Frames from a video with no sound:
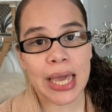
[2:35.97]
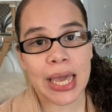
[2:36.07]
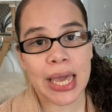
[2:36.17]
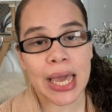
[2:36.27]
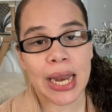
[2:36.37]

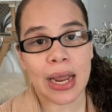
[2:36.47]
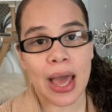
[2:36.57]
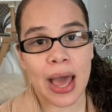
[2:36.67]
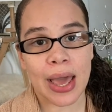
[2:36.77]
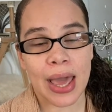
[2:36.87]
and
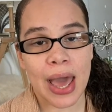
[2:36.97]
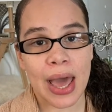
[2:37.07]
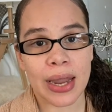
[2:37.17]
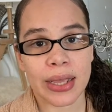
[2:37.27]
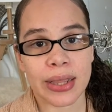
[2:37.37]
I
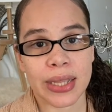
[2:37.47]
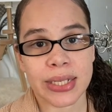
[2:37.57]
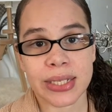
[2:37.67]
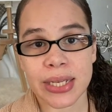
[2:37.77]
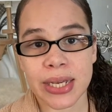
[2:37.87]
had
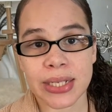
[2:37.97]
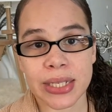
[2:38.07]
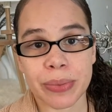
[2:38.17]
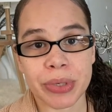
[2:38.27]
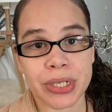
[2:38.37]
this
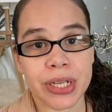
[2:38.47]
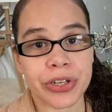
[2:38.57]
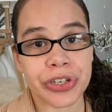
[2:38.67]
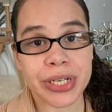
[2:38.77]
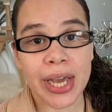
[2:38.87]
DNC
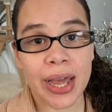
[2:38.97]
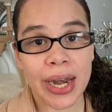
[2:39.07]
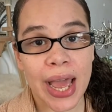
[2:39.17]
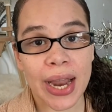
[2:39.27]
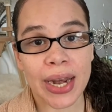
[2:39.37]
procedure done
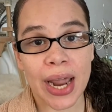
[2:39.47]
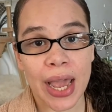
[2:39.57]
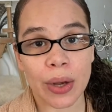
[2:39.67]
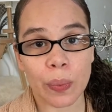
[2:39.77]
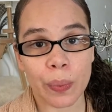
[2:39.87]
at
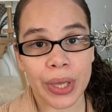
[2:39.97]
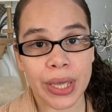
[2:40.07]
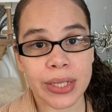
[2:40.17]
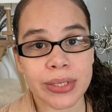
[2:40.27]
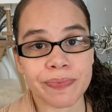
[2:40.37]
nine
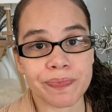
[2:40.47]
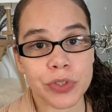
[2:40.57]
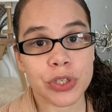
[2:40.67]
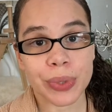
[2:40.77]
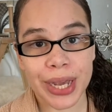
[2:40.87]
weeks
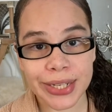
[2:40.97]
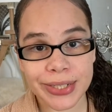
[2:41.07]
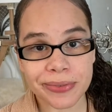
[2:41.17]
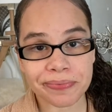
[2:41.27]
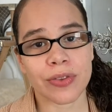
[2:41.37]
two days.